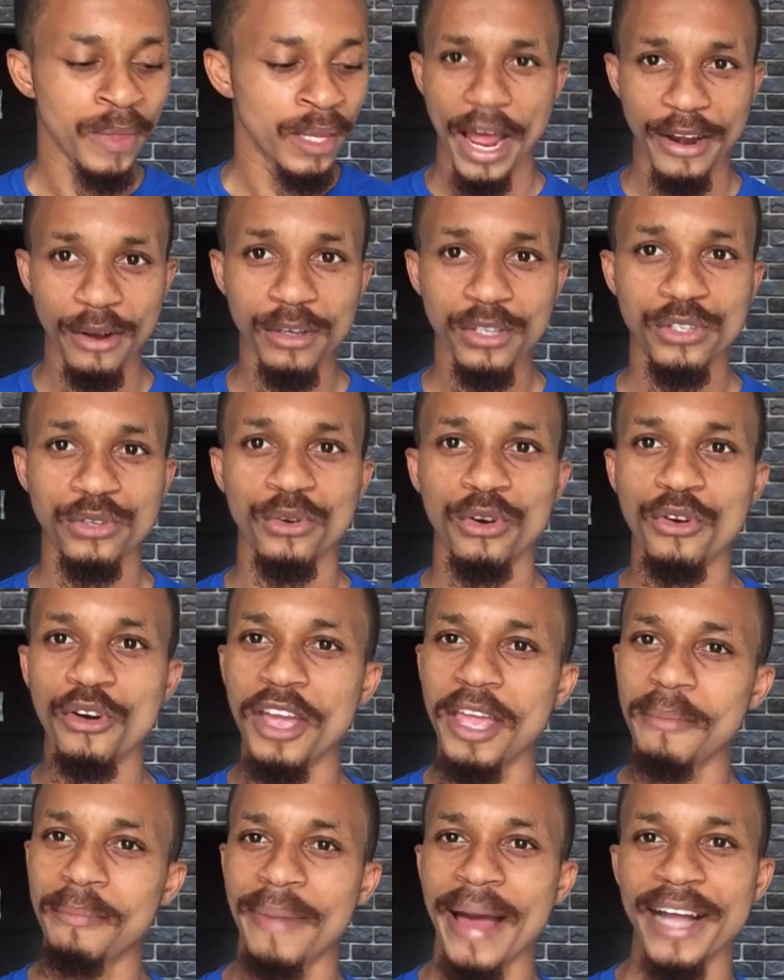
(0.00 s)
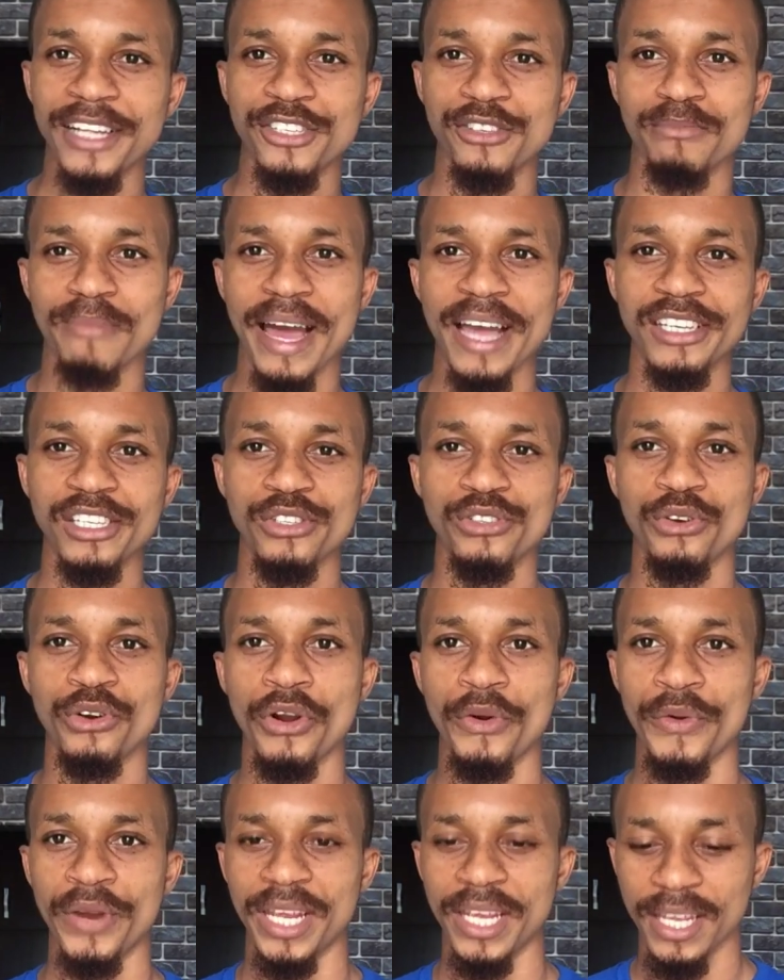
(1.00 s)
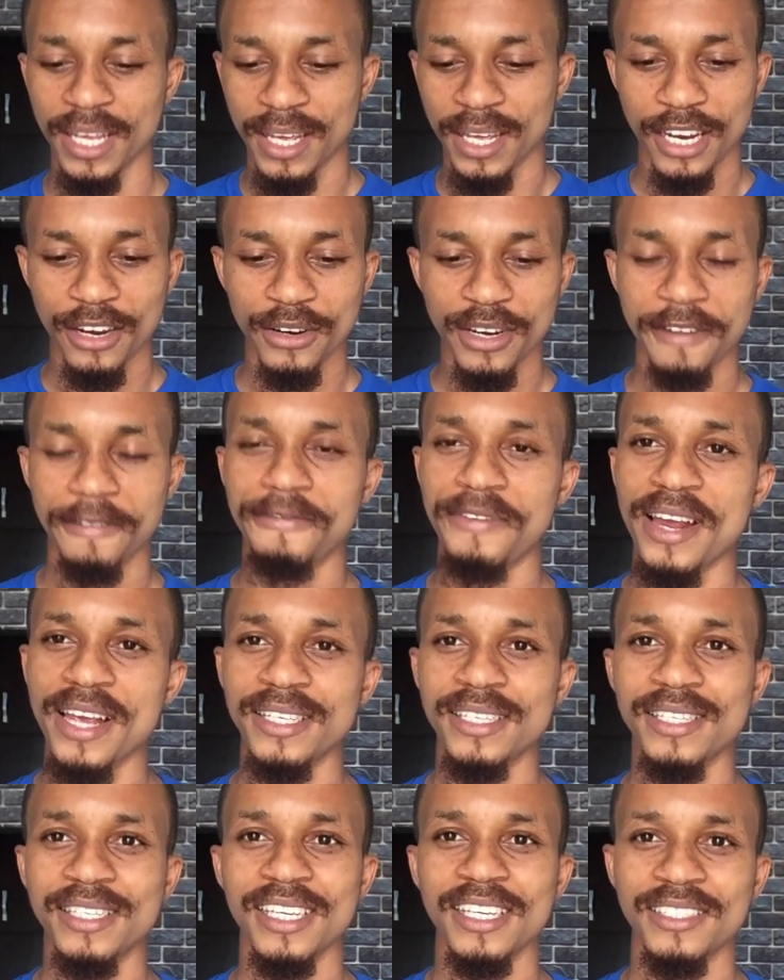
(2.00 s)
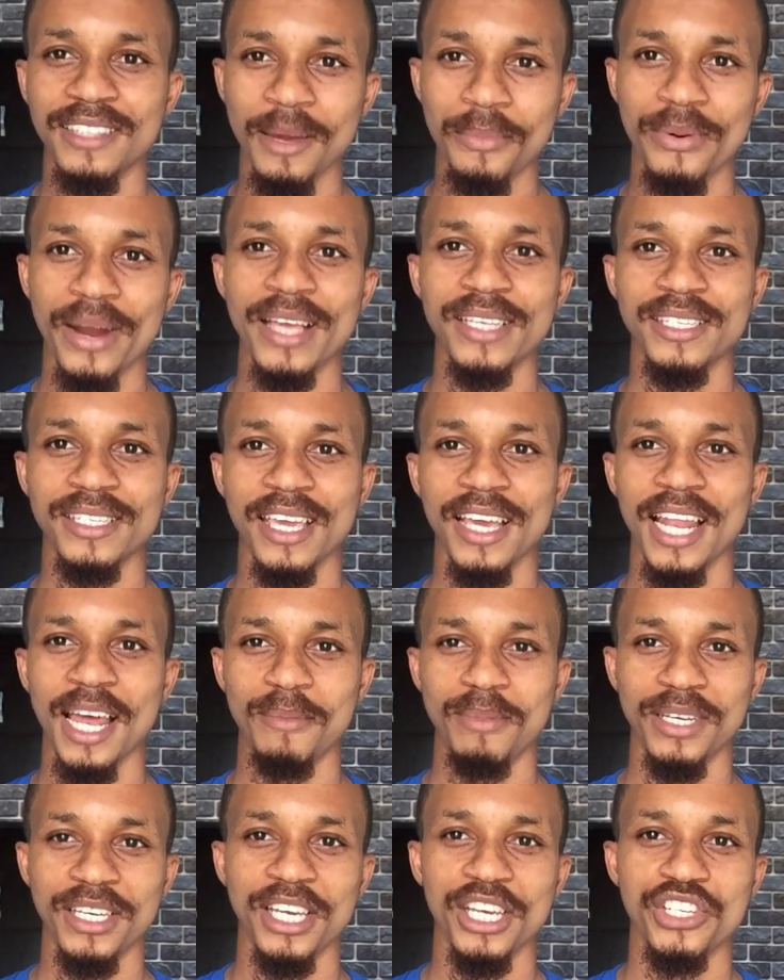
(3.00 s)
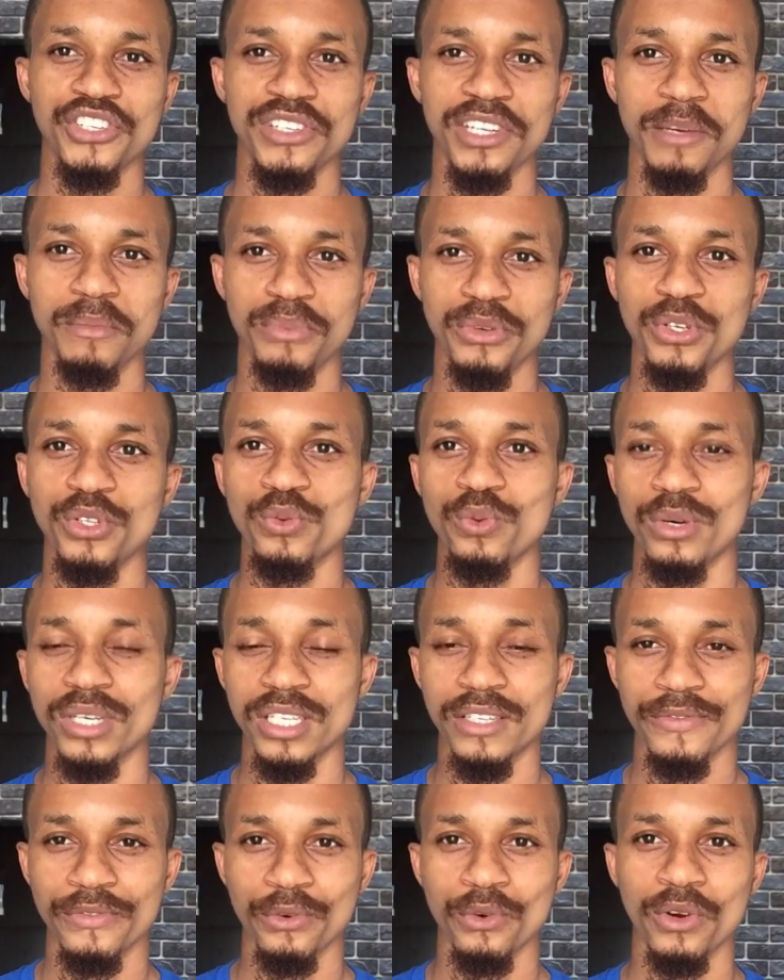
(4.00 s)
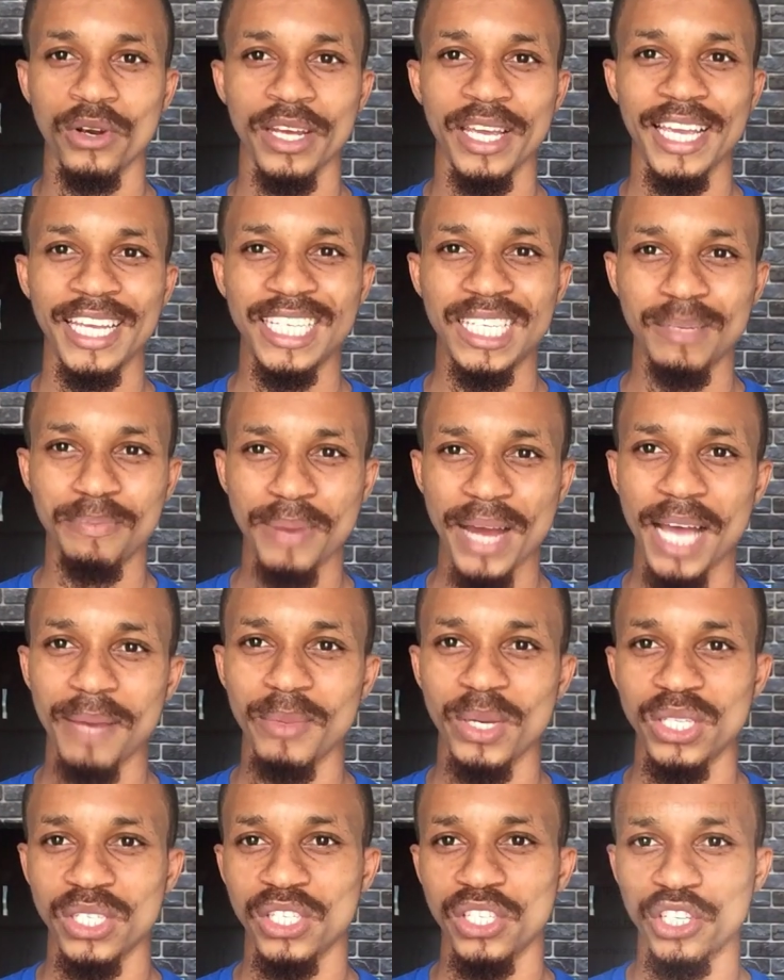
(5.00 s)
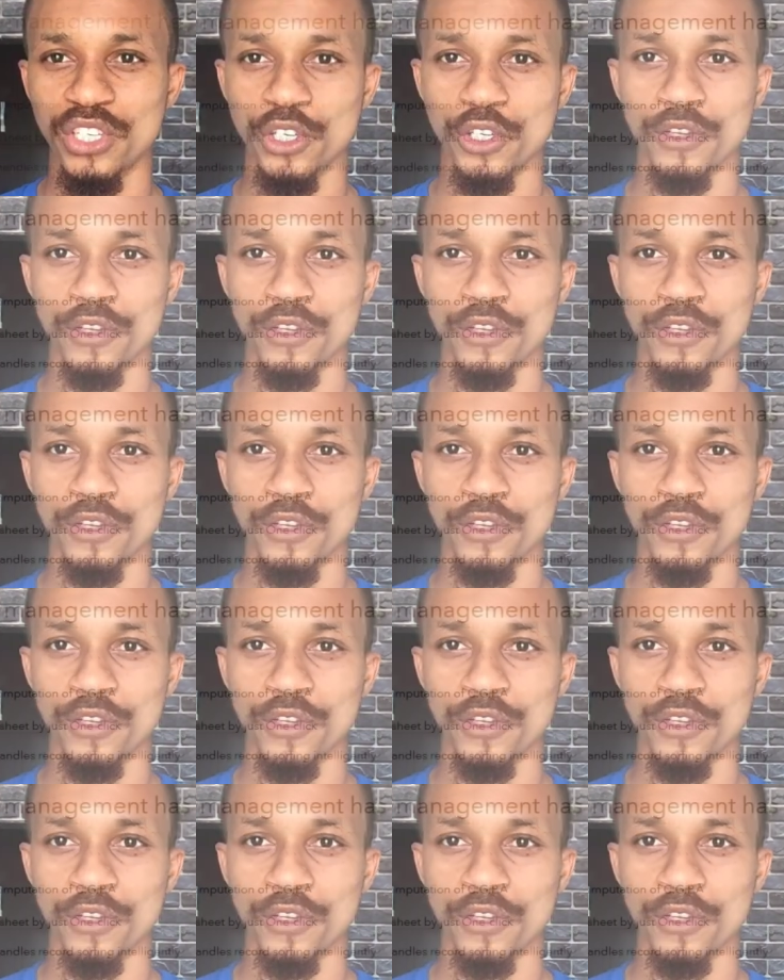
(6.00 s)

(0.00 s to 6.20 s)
And also going back to my story, you know, the first enterprise scale application I built was for a department in the